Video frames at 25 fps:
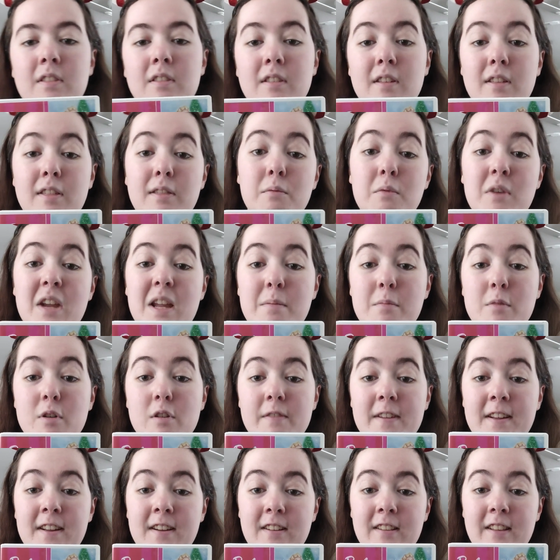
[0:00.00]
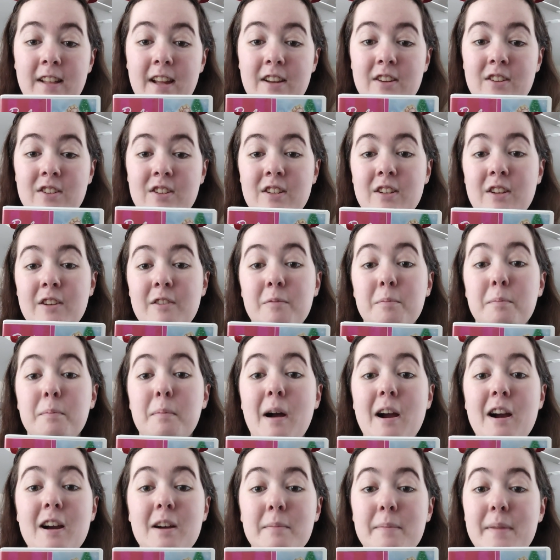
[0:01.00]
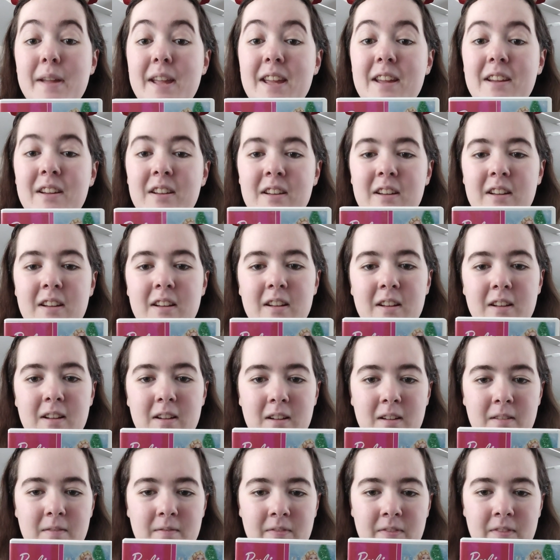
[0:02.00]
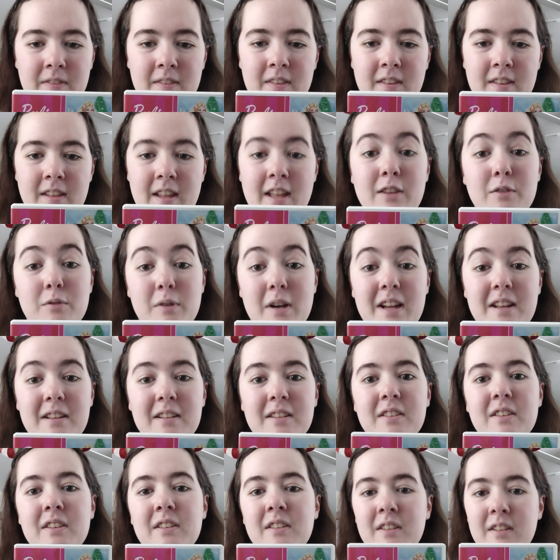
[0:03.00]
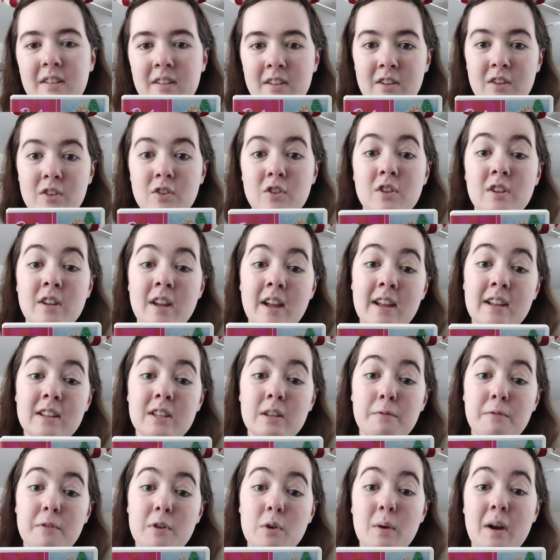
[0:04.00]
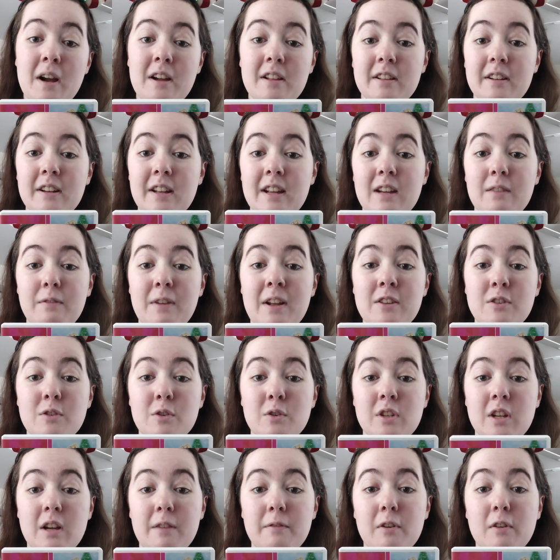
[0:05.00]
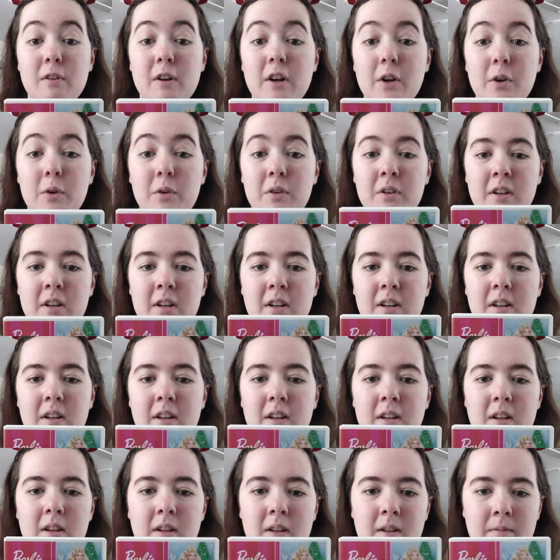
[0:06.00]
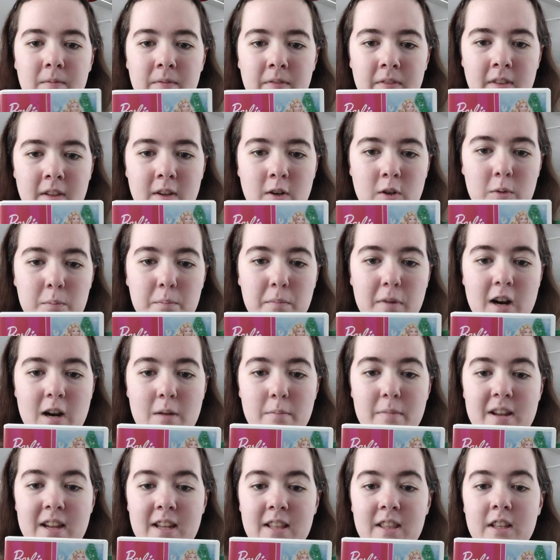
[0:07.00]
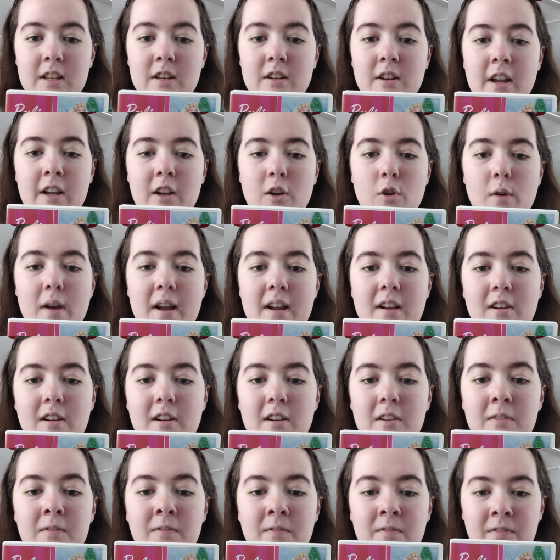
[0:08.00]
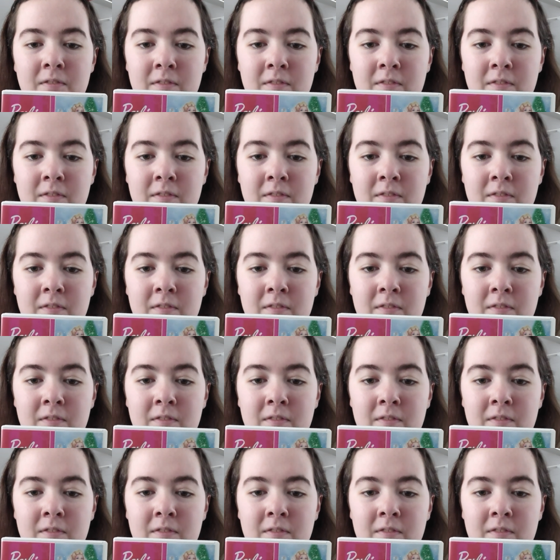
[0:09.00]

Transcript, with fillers: The three movie collection of Barbie. That's right, she has a few holiday adventures of her own. There's Barbie and the Nutcracker,